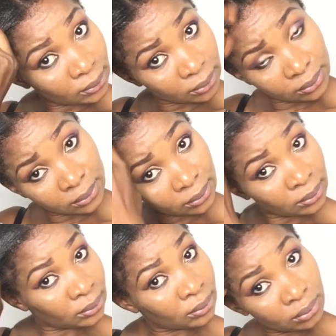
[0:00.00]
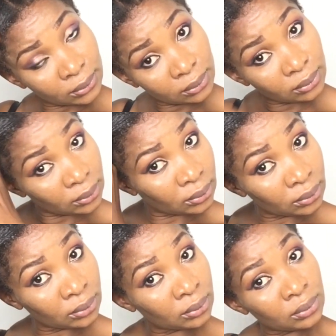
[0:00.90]
for the front
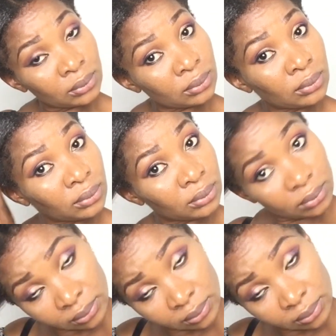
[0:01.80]
so that I can